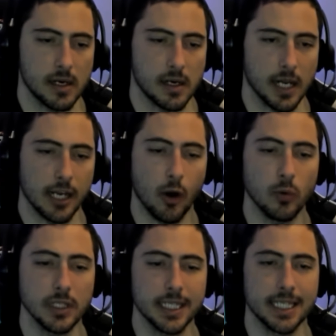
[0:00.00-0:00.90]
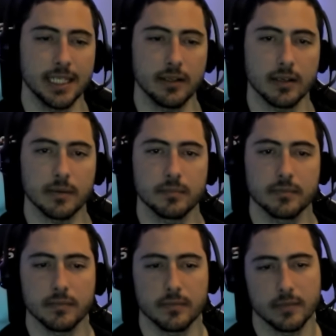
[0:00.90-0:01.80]
And only here,
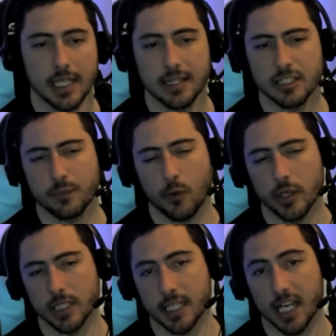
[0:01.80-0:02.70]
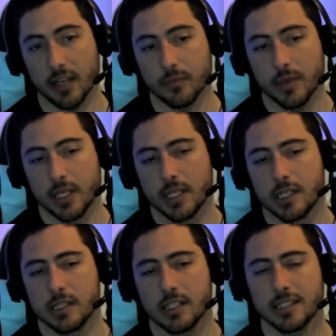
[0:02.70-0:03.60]
at this point in the game,
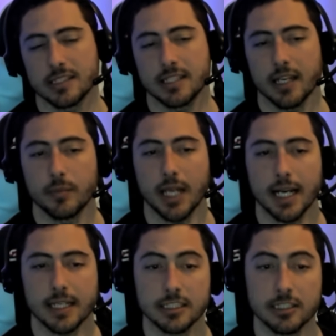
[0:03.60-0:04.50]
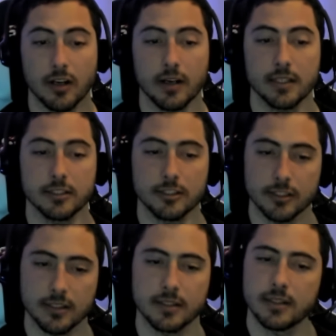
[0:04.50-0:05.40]
does it say black is starting
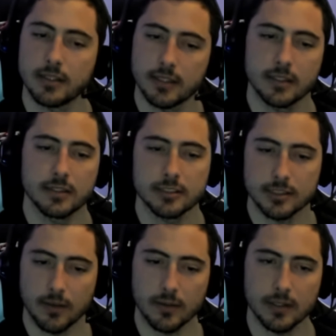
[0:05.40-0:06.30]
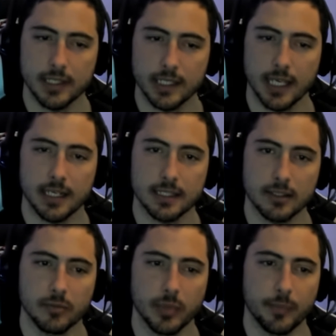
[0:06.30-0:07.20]
to slowly get a
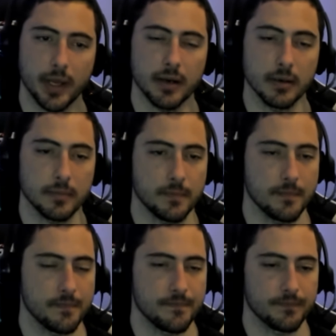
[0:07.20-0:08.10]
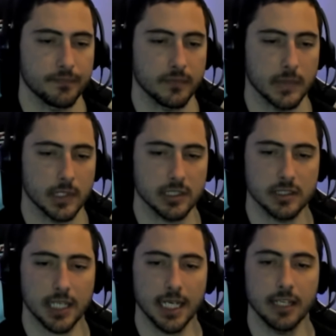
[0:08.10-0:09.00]
little bit better. Just
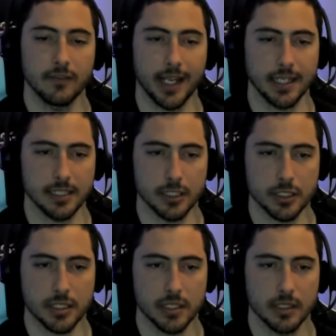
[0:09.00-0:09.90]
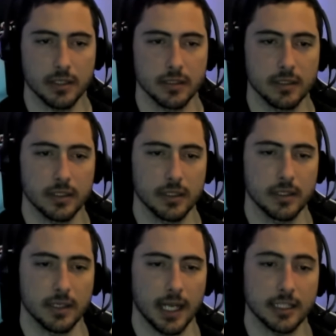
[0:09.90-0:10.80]
tiny advantage
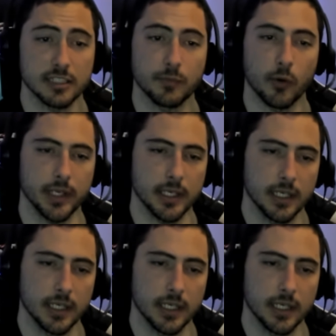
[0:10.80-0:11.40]
at this point.